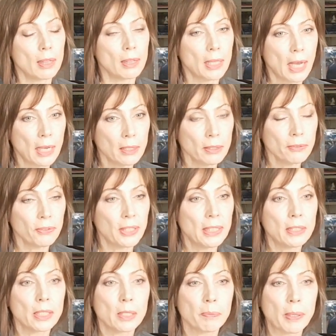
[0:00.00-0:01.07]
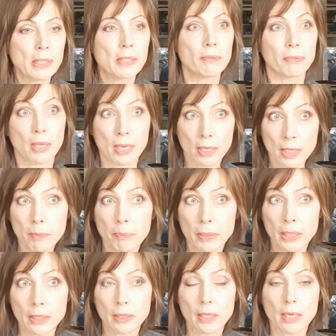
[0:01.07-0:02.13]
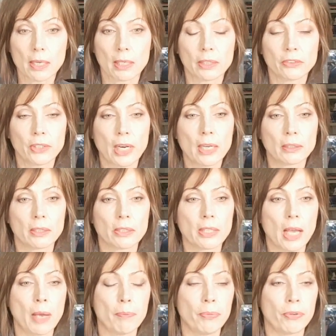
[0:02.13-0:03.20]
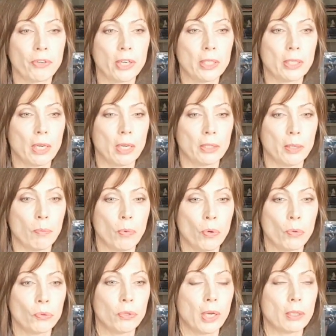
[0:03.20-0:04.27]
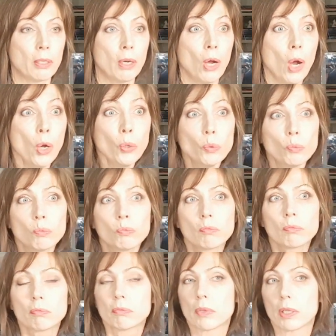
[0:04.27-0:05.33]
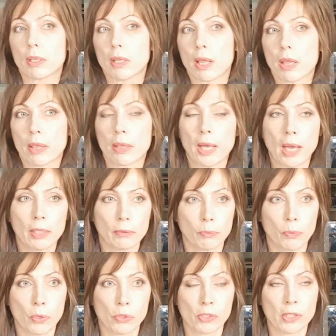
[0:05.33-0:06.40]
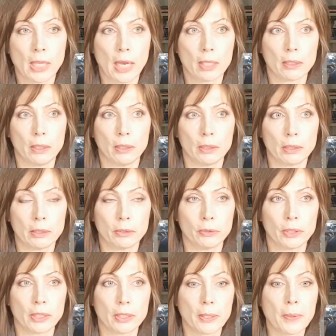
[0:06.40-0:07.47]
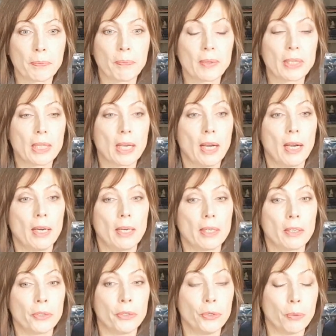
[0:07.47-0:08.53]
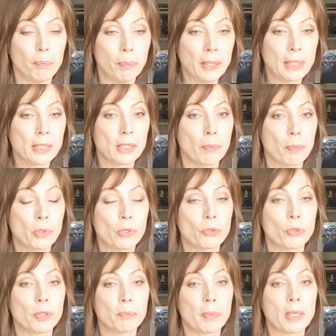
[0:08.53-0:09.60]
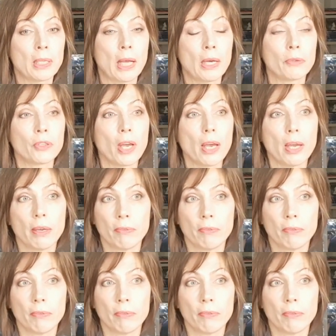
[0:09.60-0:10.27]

a lot of inexpensive unbid contractors operate on a mode that, oh, that was not included. Your bid's supposed to spell out